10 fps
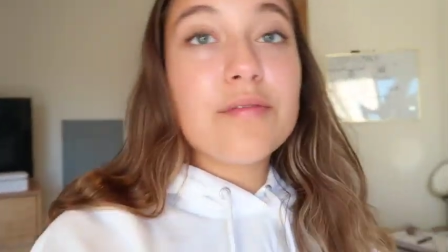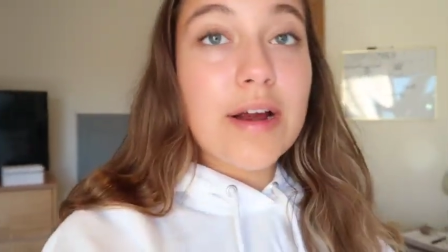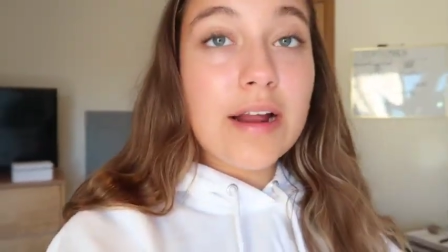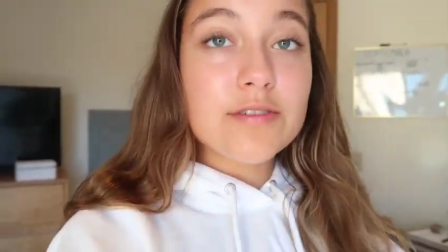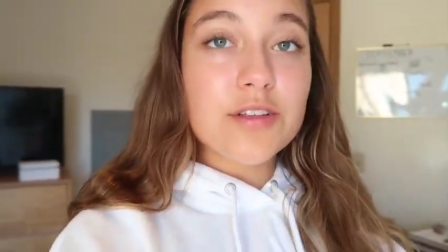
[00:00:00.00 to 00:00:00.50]
then
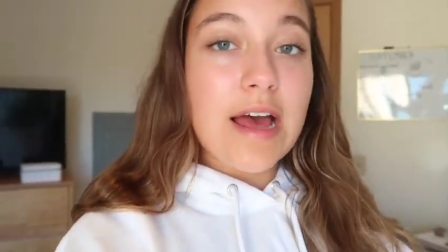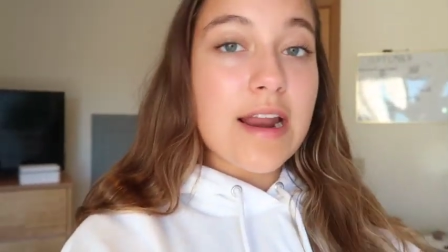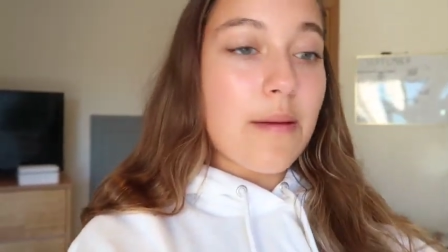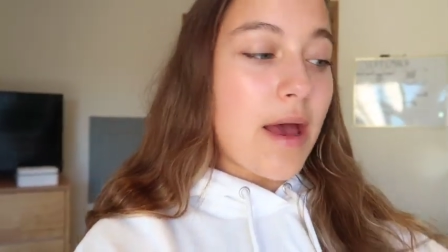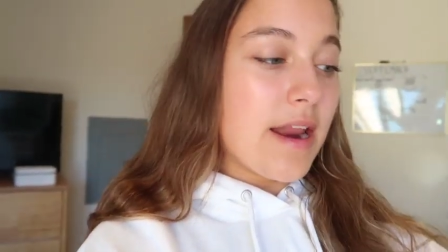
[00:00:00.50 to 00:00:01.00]
right after
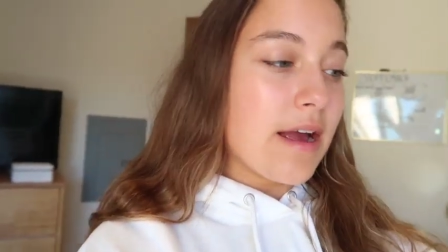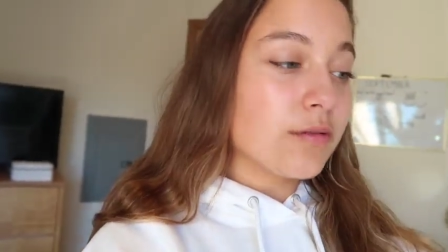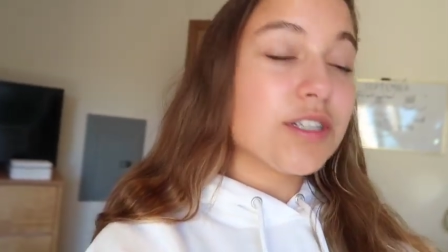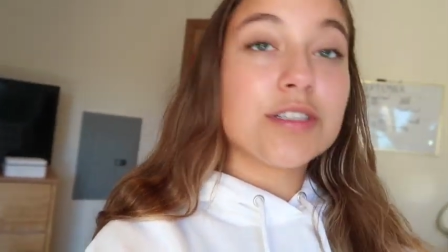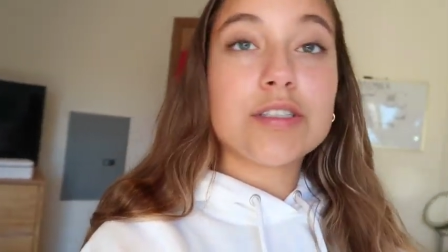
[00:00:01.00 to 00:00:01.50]
that, I'm heading
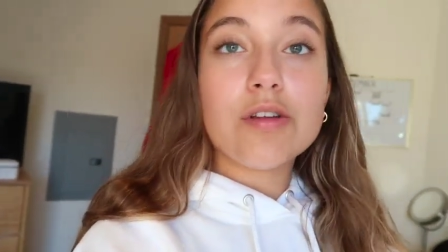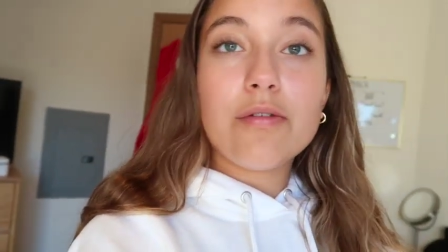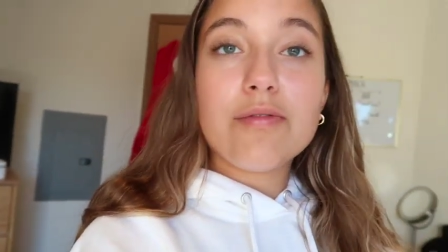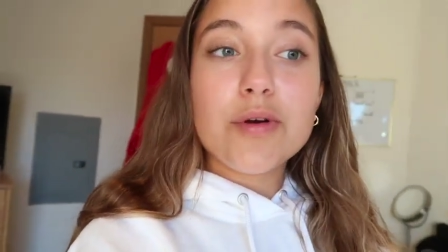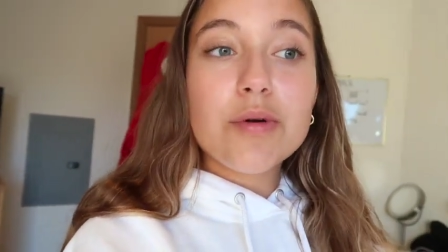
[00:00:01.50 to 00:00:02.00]
out to
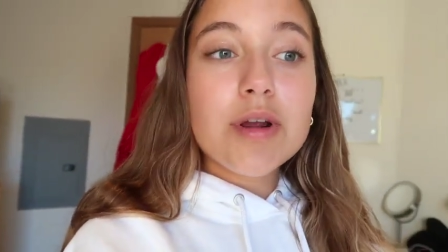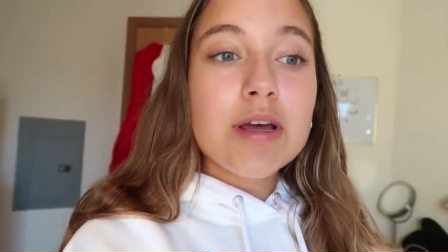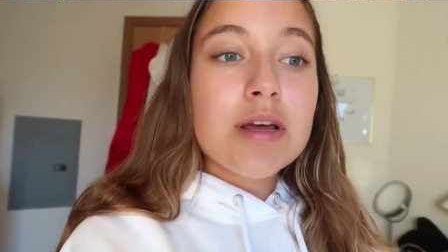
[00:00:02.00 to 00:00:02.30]
Slow Food.